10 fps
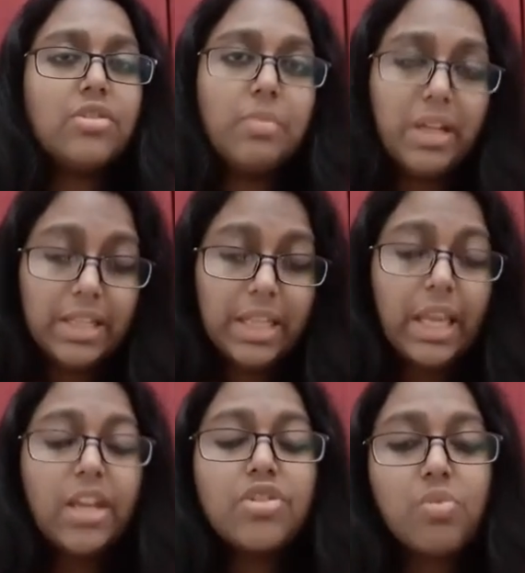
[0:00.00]
mainly the
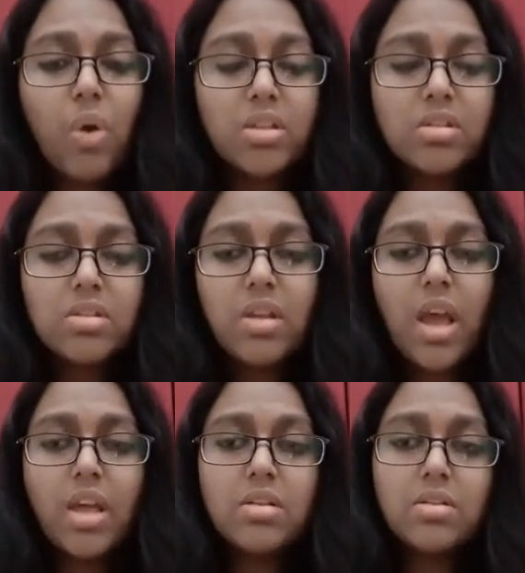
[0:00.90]
aged ones
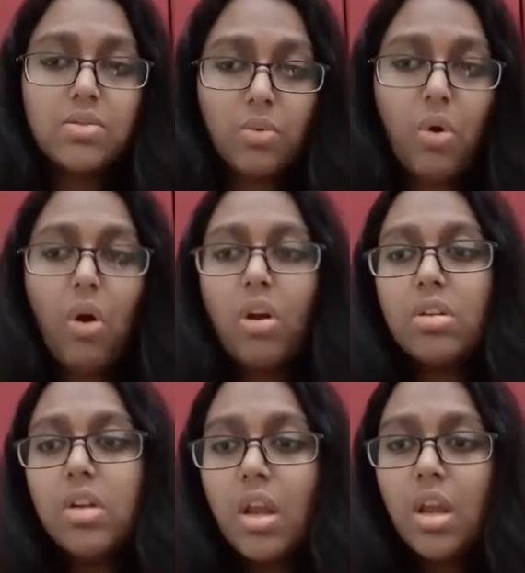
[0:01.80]
and so on,